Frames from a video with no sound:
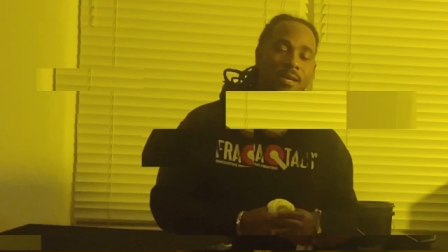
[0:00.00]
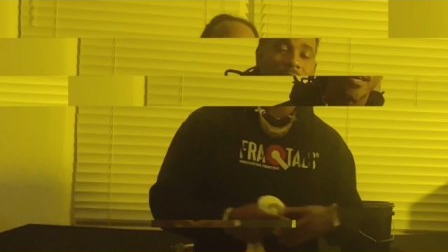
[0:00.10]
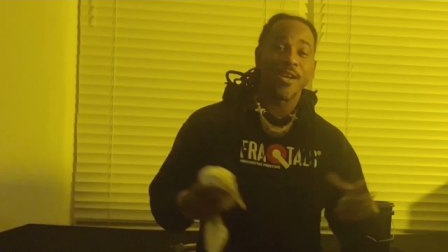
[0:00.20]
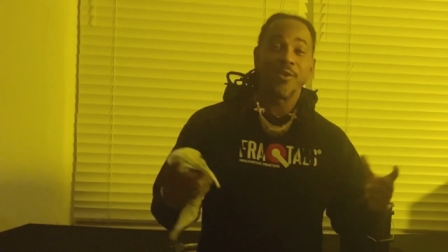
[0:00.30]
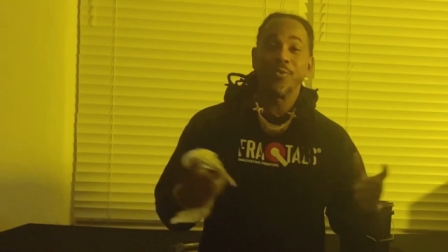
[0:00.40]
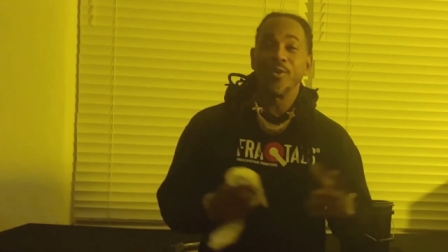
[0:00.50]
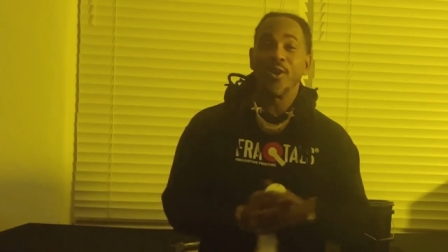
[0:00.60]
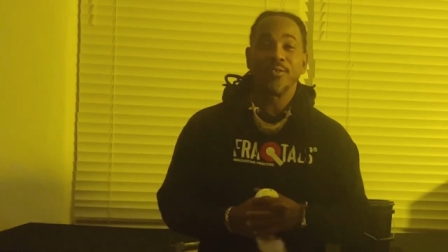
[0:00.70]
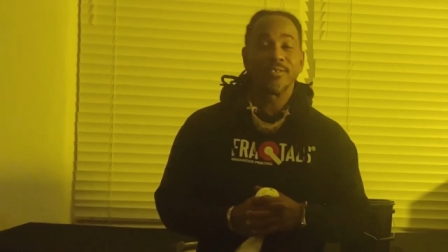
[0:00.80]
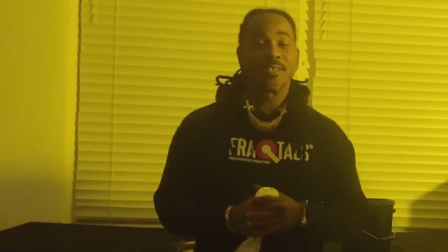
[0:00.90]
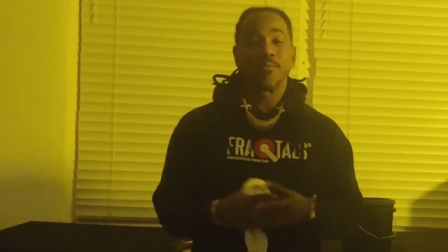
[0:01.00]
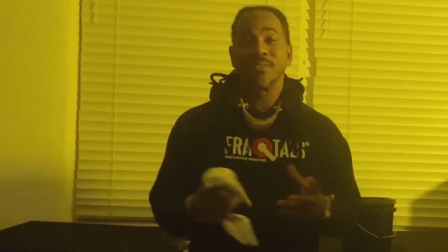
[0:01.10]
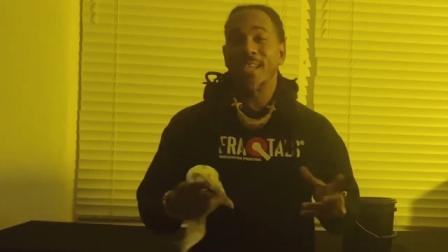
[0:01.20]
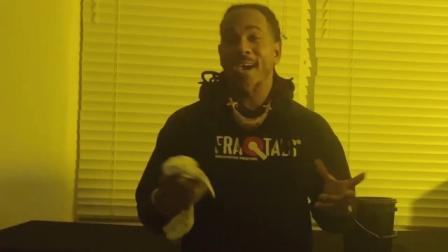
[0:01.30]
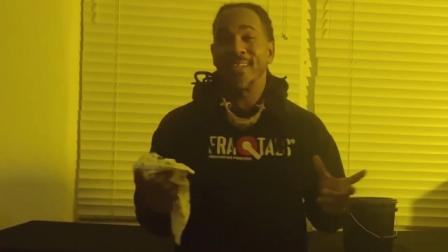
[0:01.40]
And there you go, it was
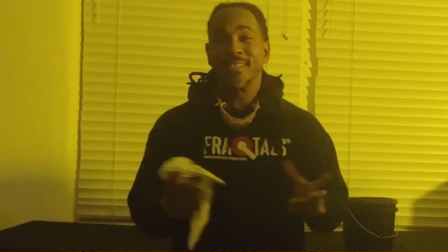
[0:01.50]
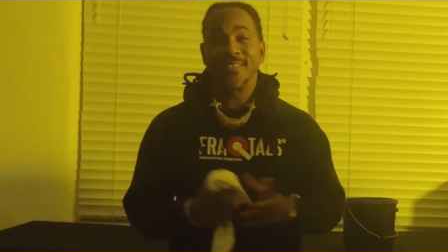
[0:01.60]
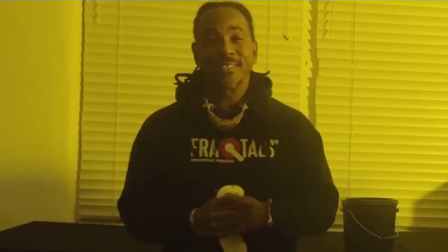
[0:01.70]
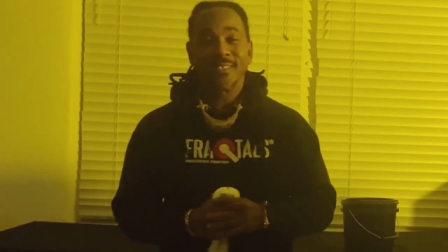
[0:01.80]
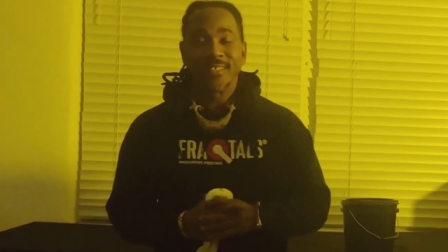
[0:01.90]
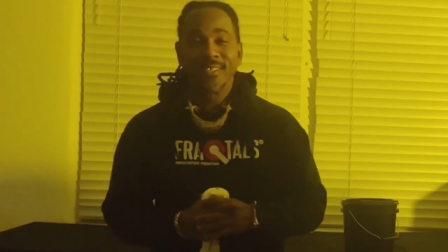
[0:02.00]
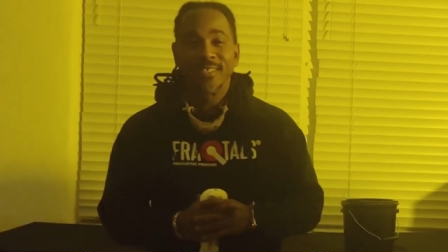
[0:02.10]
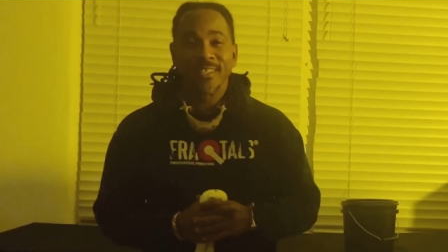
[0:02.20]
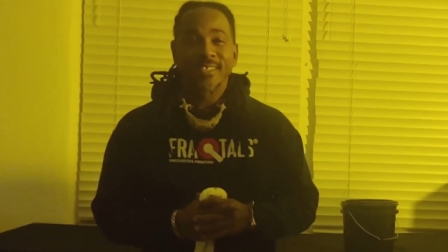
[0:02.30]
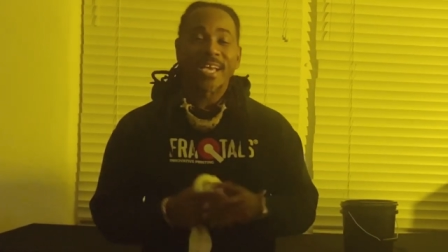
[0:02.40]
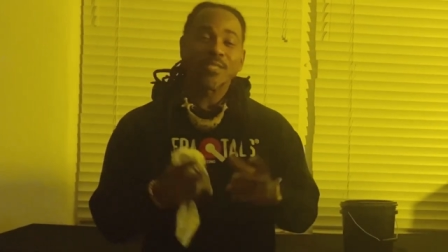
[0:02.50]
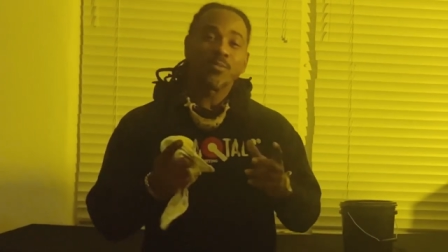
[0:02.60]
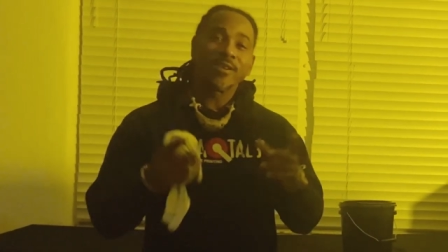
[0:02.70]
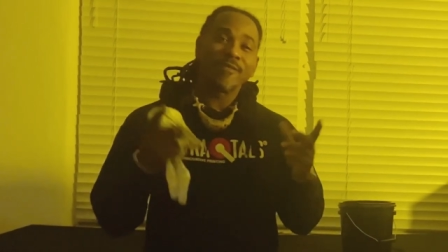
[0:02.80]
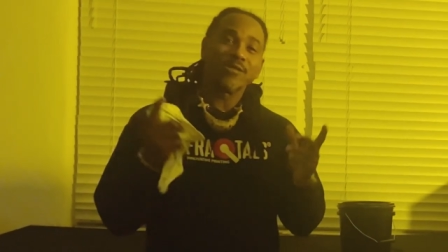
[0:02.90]
that easy. That's
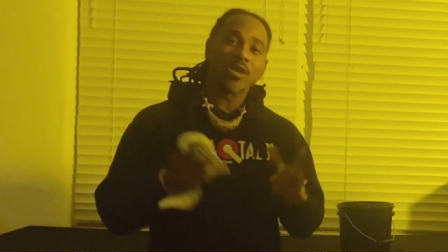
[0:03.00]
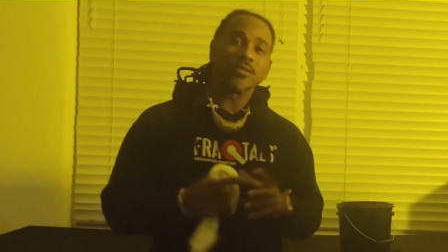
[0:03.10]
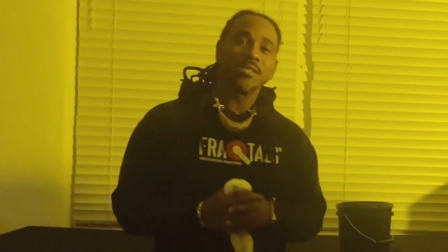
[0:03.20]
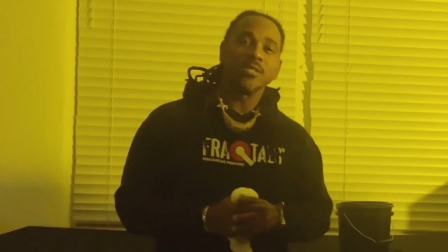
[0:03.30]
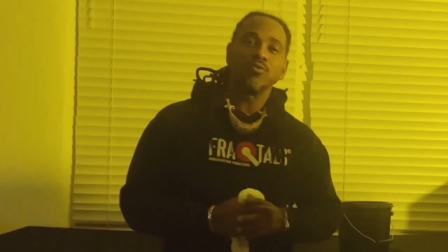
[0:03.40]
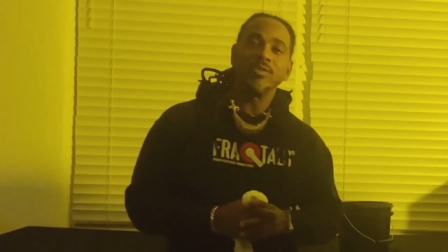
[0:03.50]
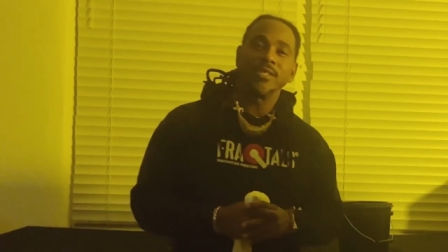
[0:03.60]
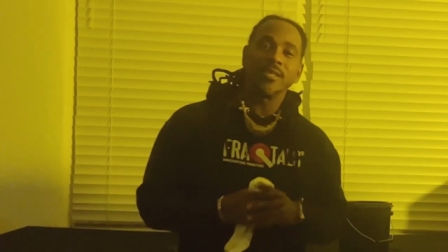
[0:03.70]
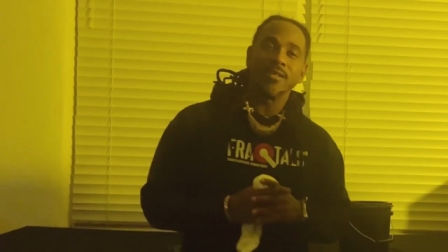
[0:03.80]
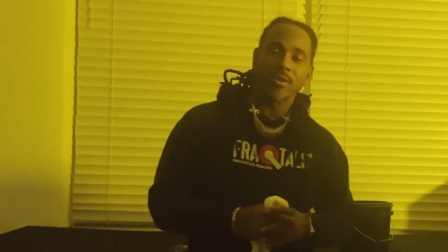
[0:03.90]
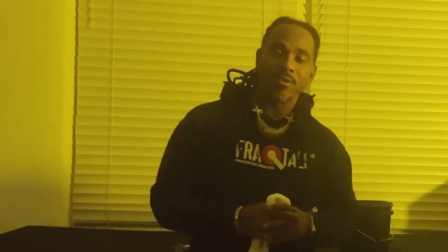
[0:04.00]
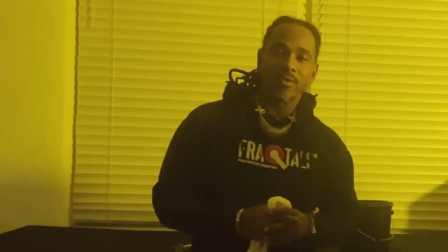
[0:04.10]
one of the first things you need to learn